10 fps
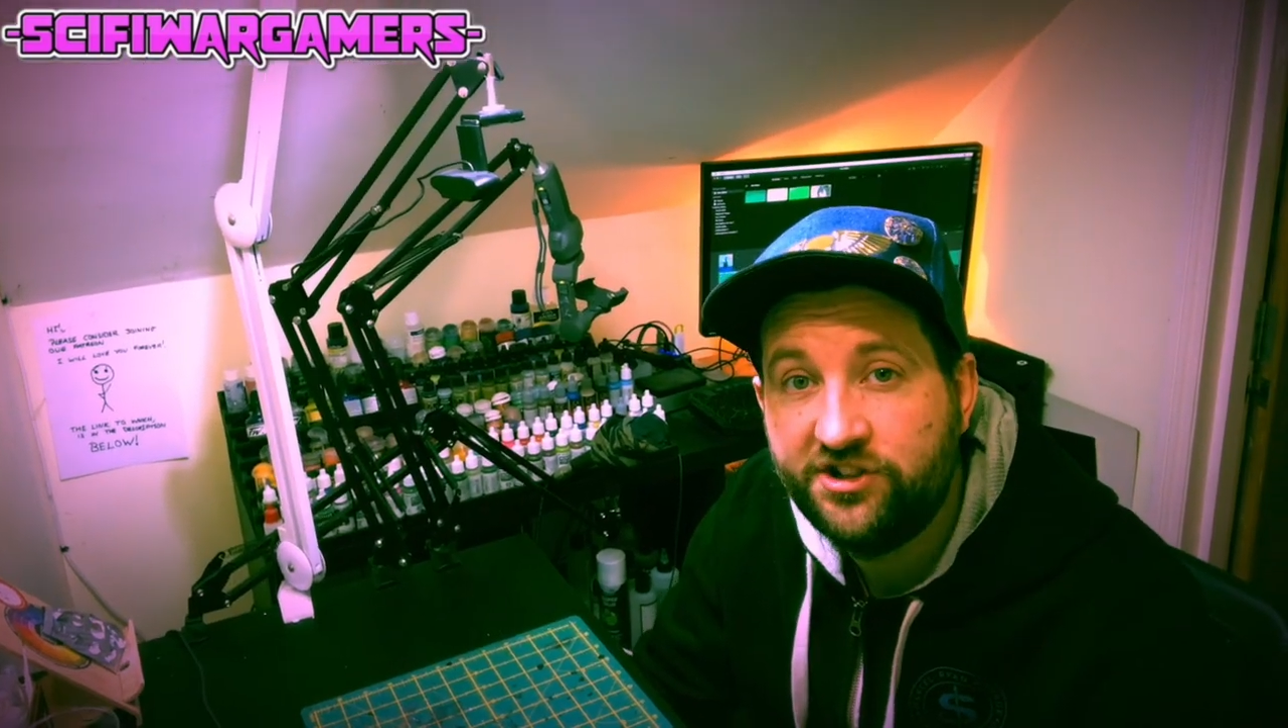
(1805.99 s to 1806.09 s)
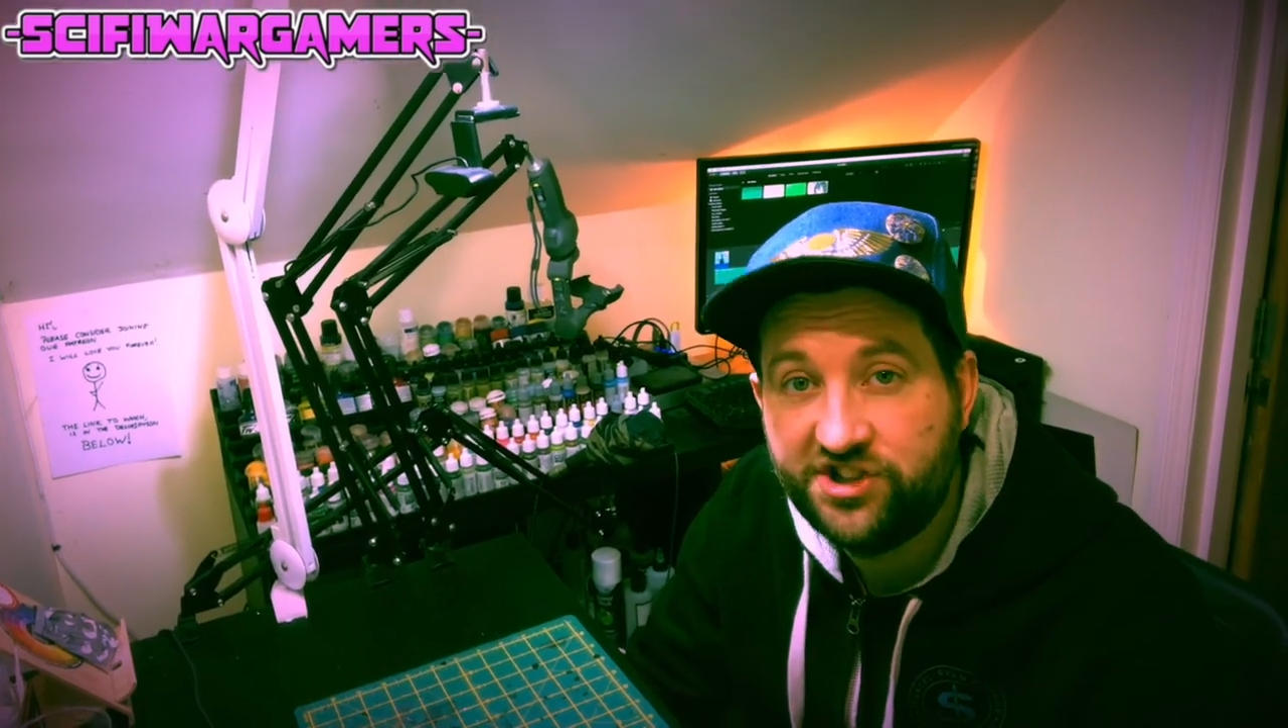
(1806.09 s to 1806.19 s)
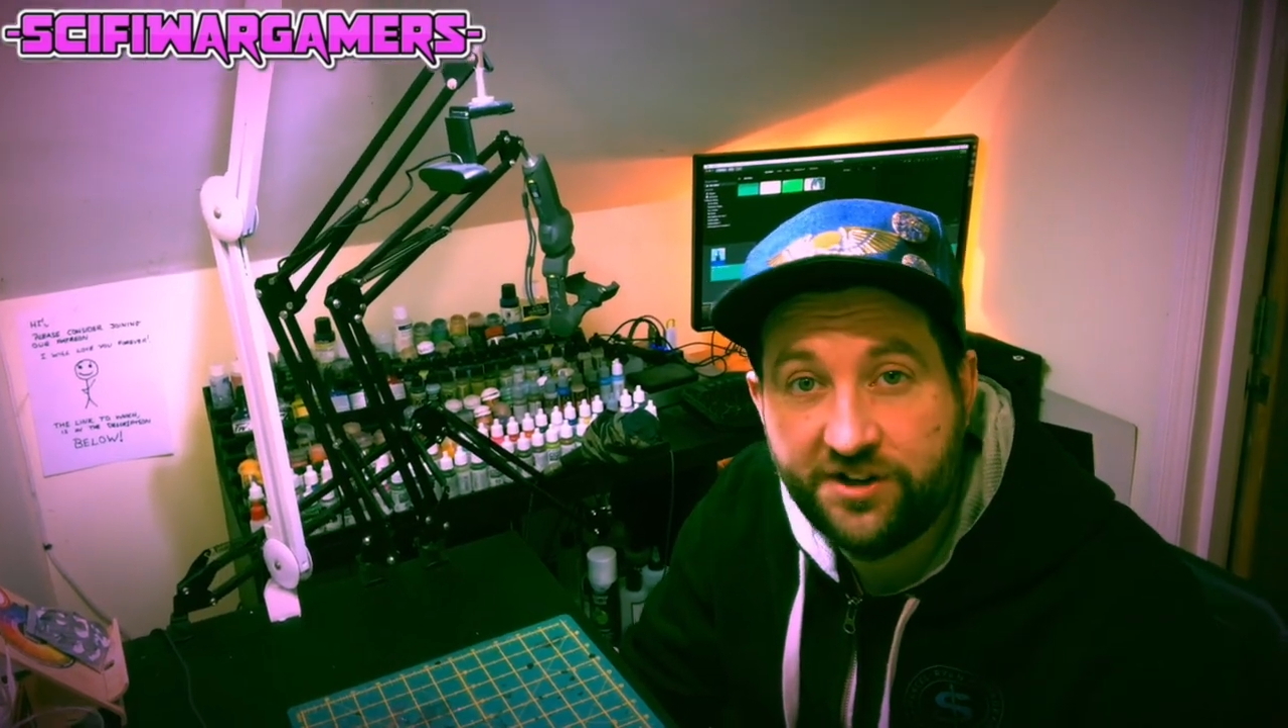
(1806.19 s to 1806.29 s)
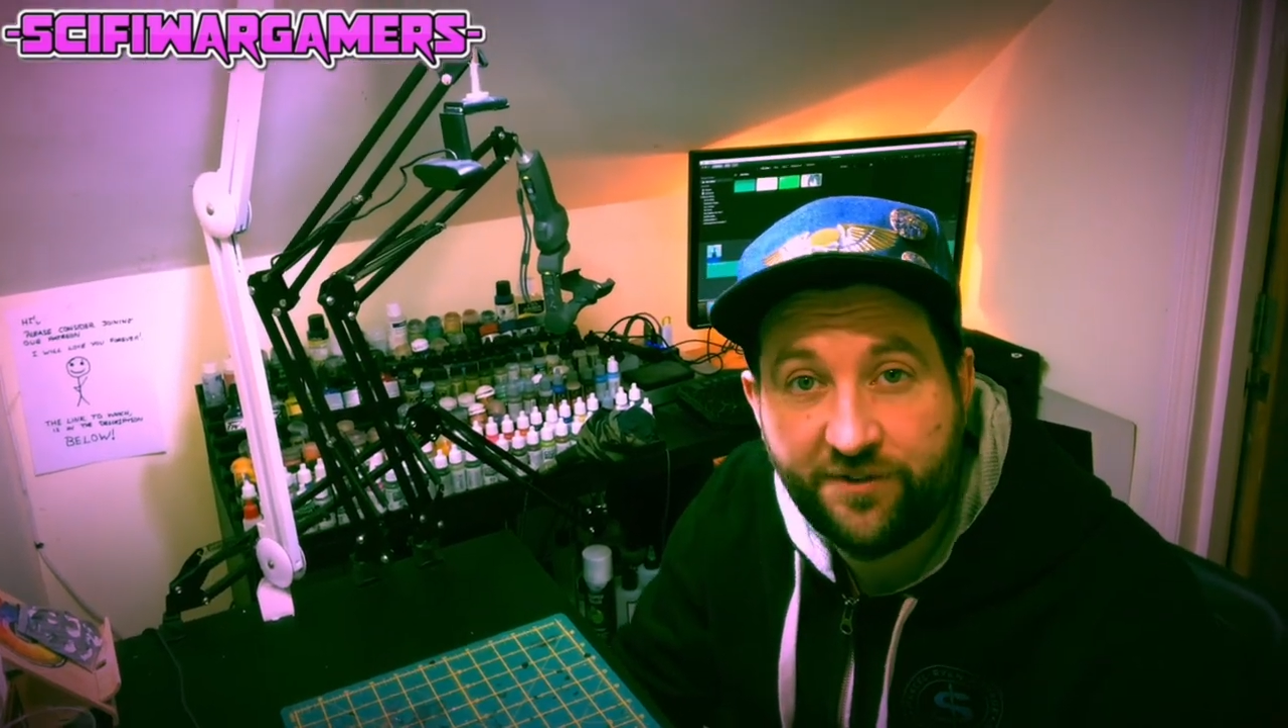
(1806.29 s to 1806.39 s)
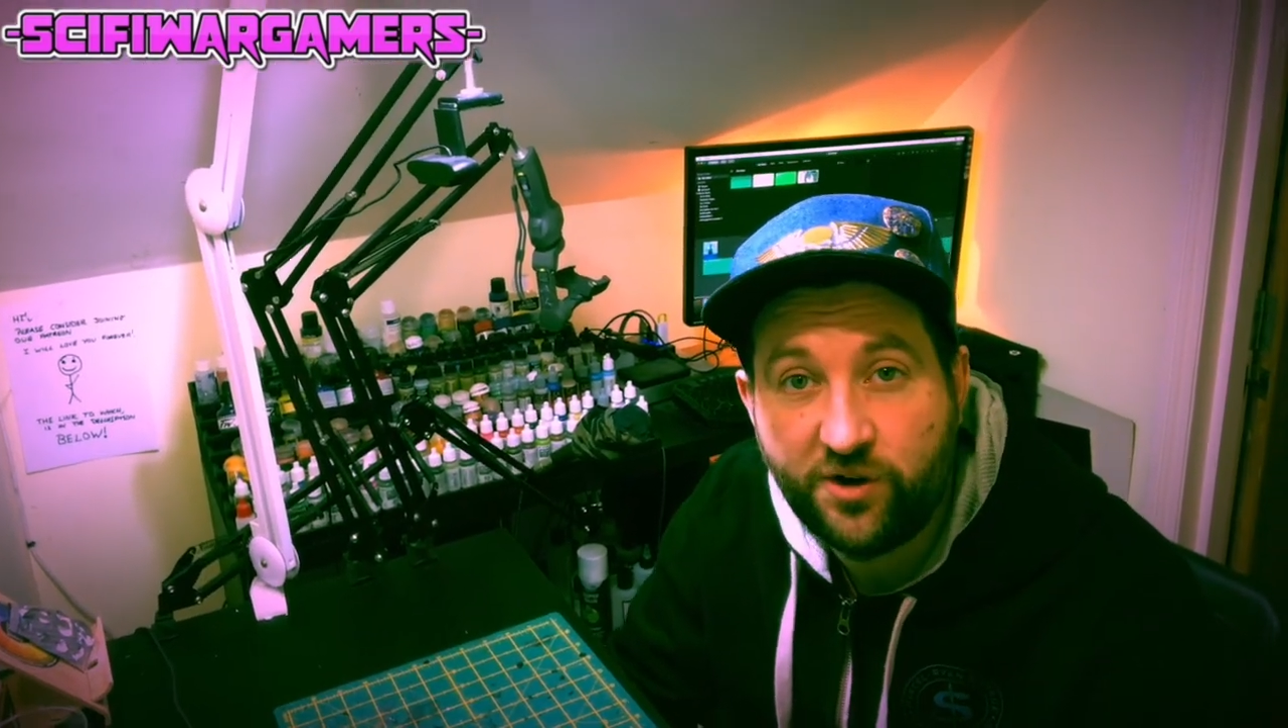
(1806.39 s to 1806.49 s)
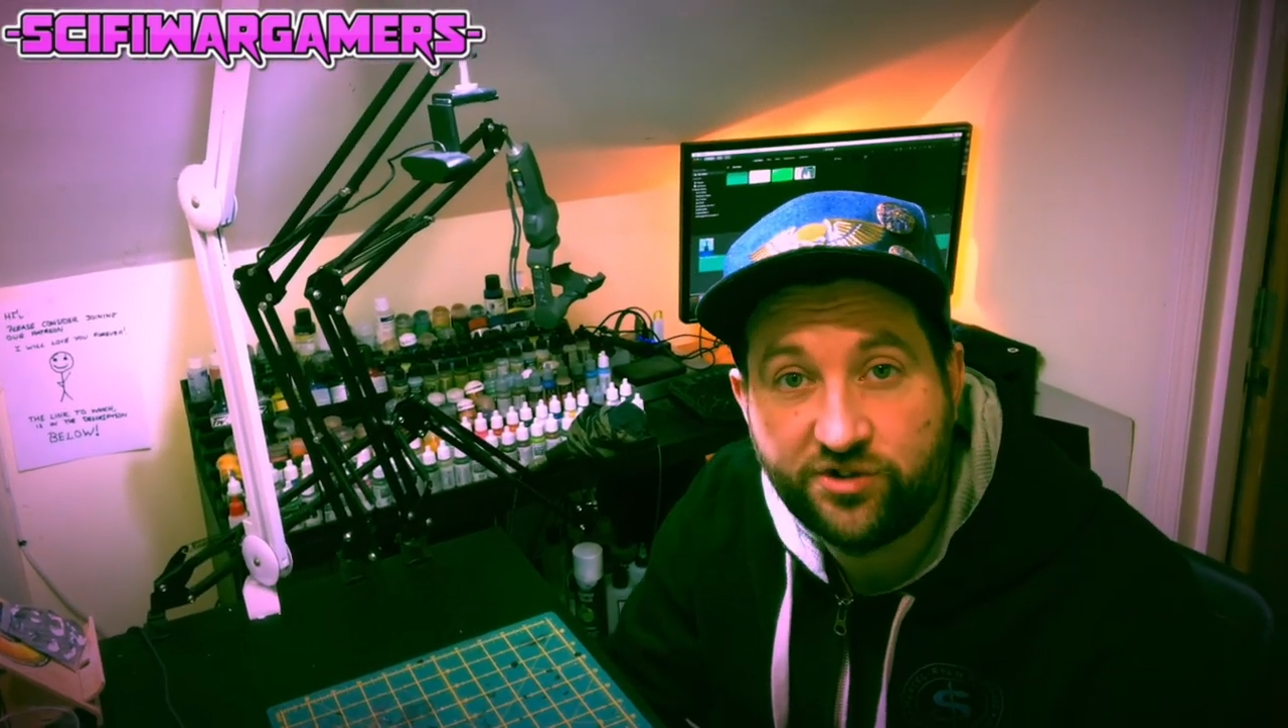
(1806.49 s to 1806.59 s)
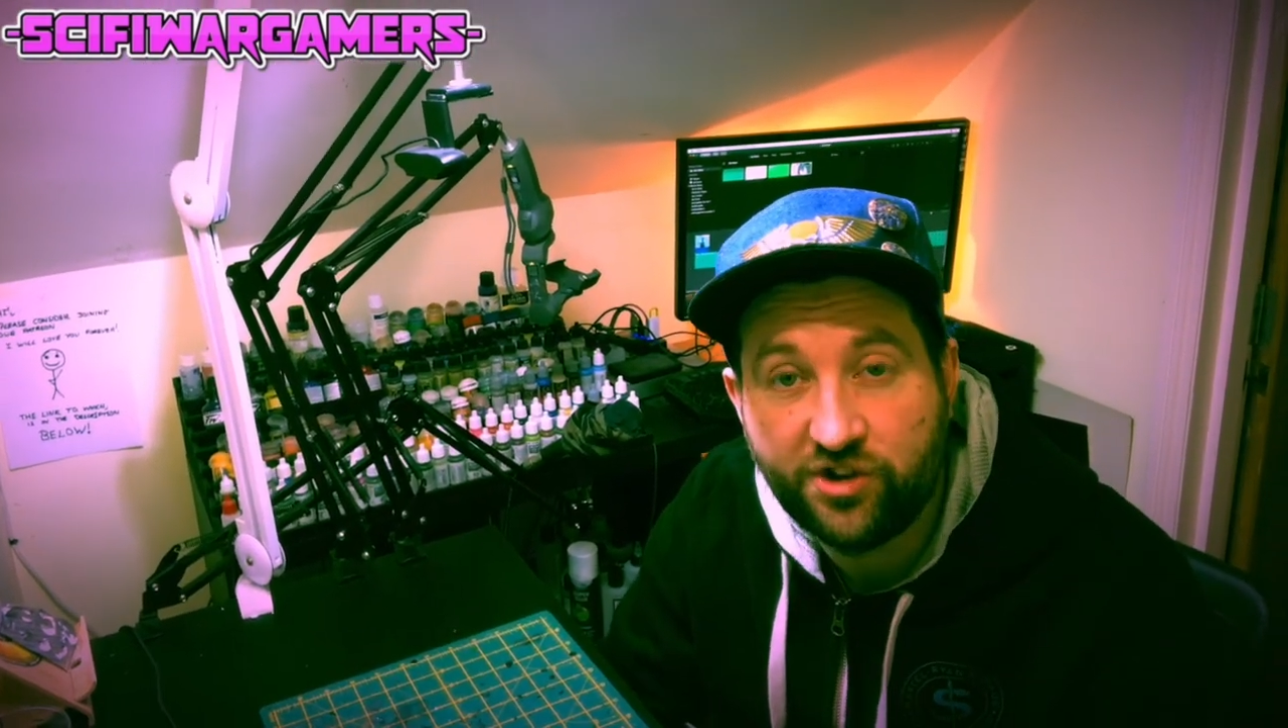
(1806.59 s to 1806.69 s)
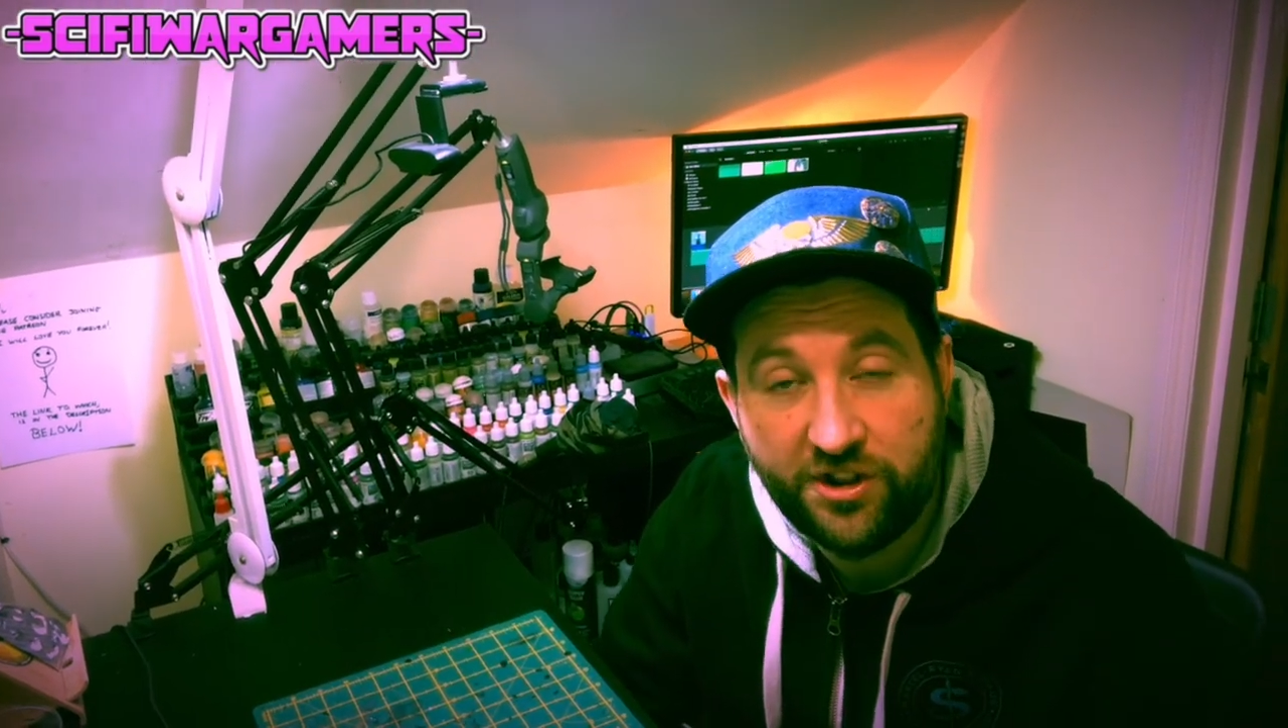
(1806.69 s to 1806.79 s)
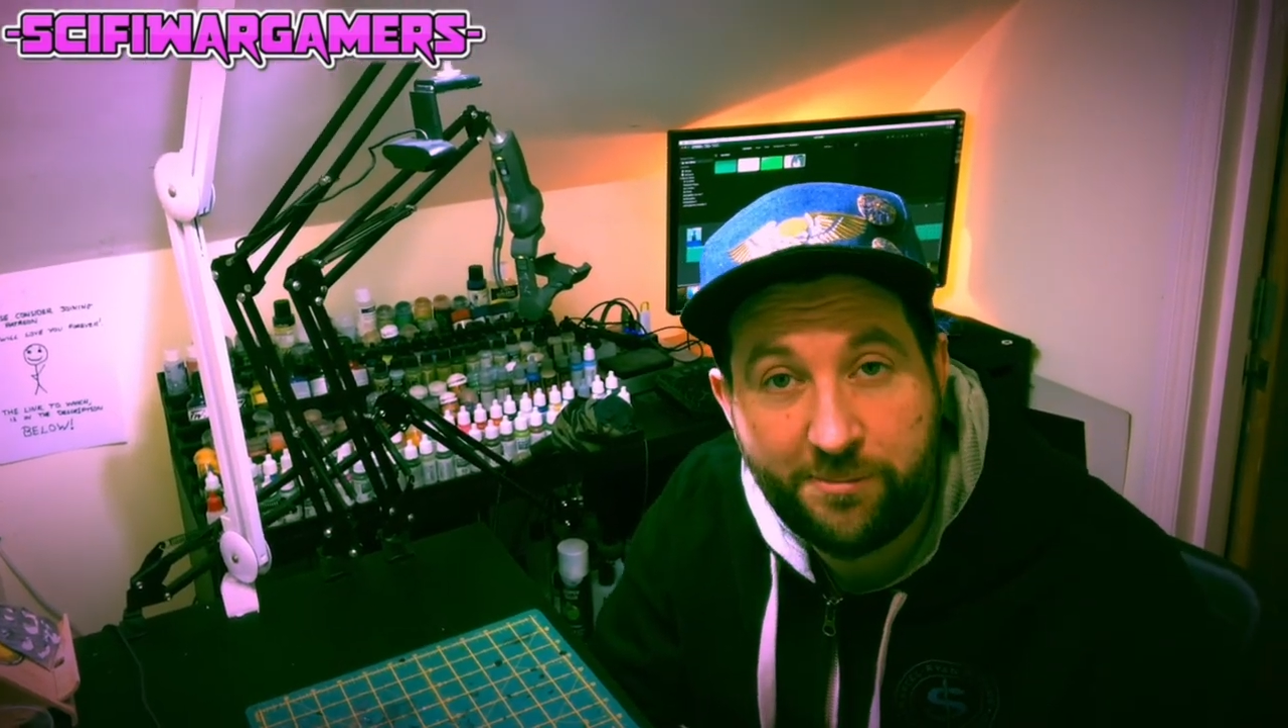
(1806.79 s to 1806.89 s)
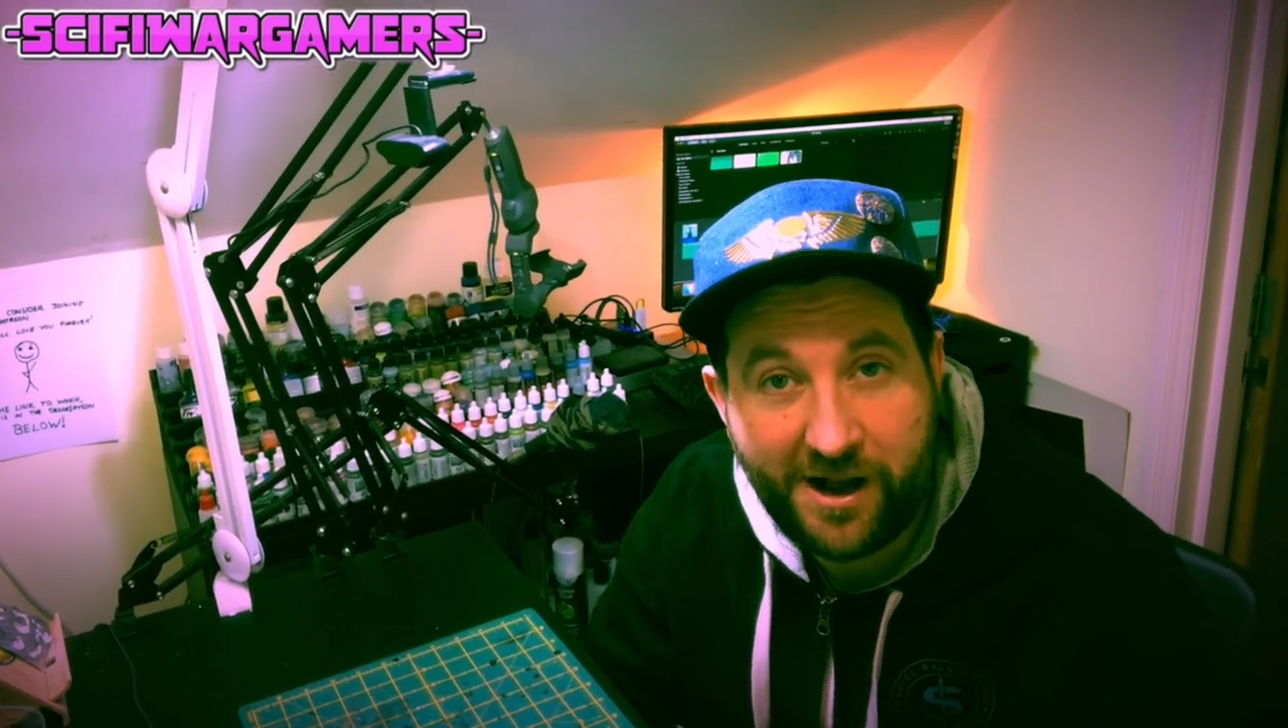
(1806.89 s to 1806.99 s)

she evokes on the